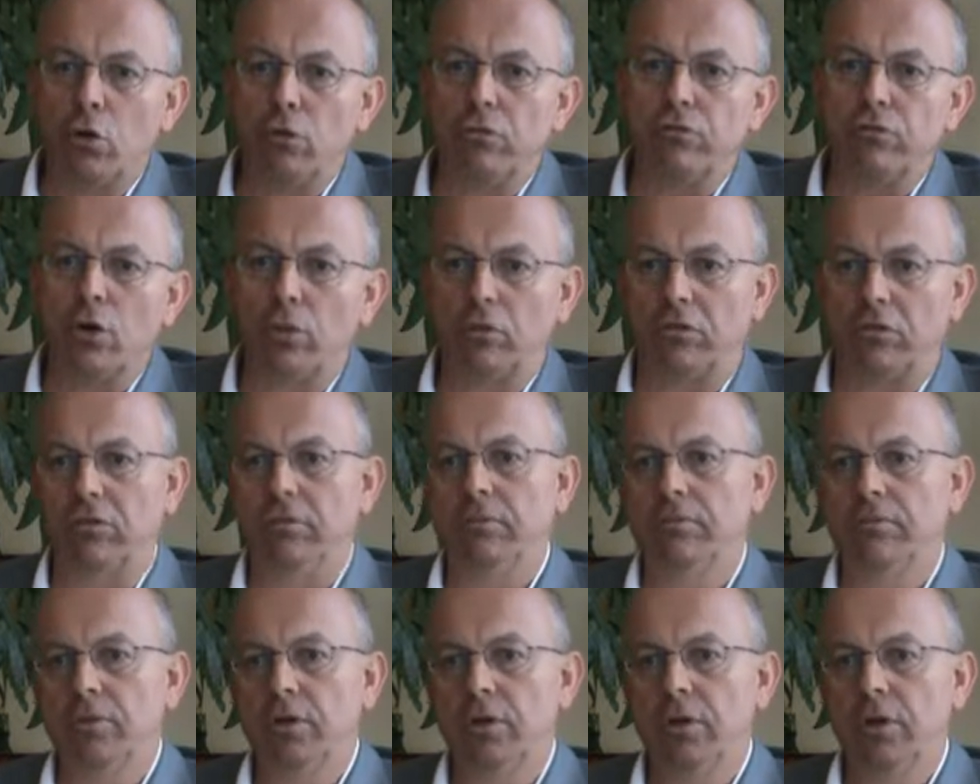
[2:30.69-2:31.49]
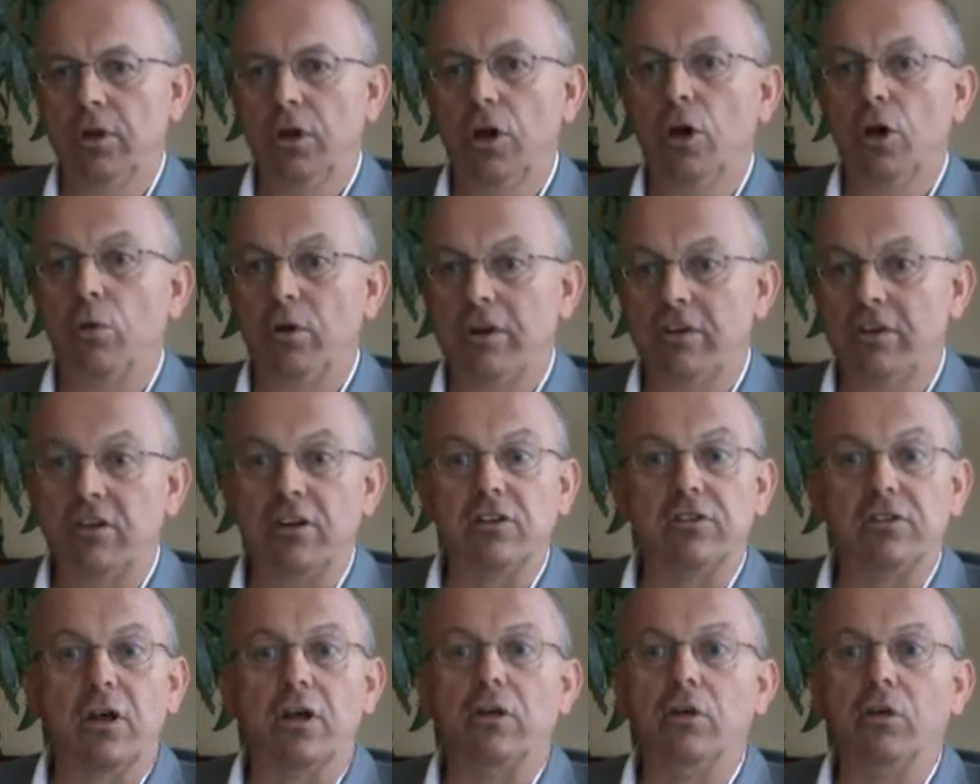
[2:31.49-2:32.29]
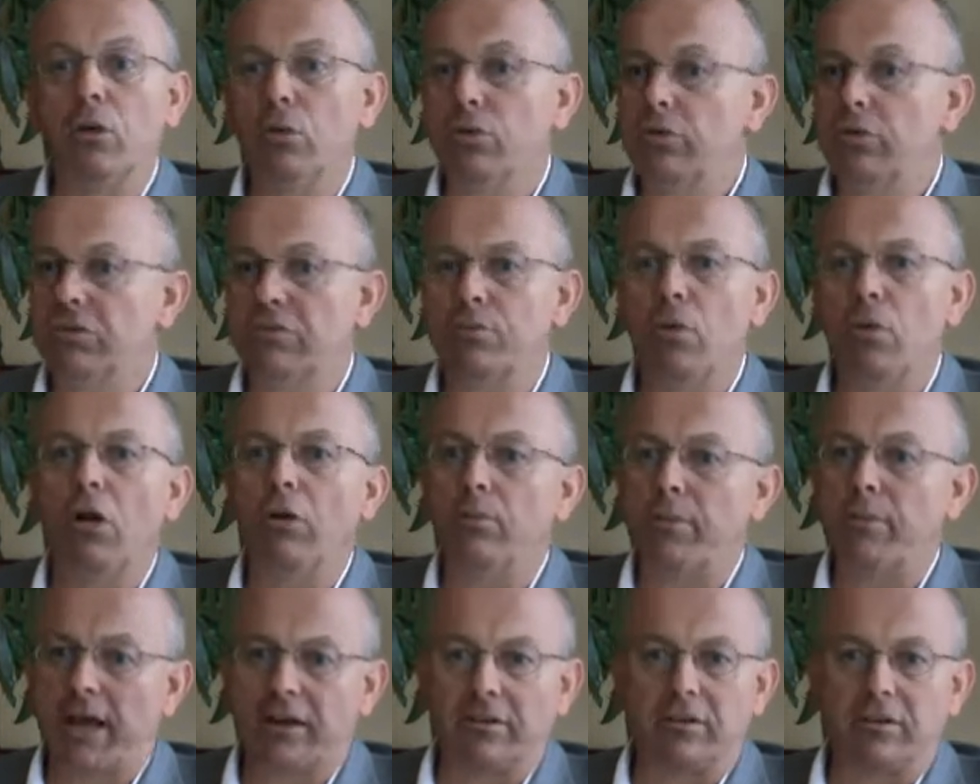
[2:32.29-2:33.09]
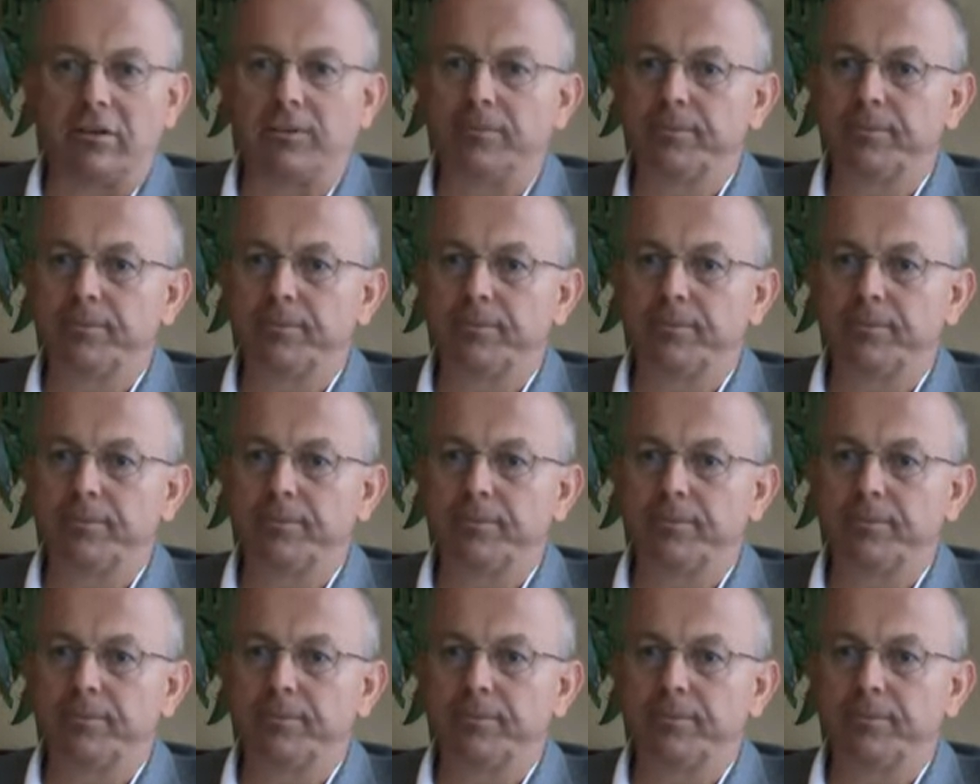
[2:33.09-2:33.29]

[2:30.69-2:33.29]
vote, which is no small matter.